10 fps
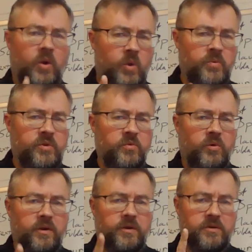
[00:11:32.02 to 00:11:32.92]
Only
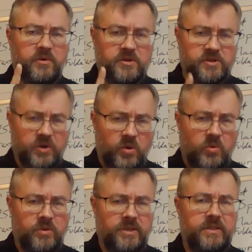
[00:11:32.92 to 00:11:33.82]
one who is
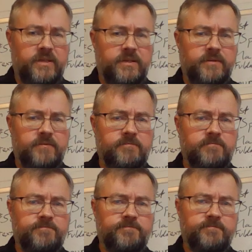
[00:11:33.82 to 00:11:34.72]
holy,
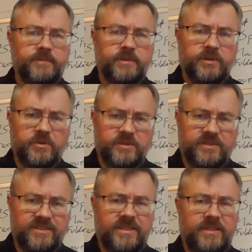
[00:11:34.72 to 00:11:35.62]
who
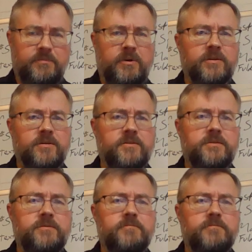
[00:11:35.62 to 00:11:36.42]
is set apart.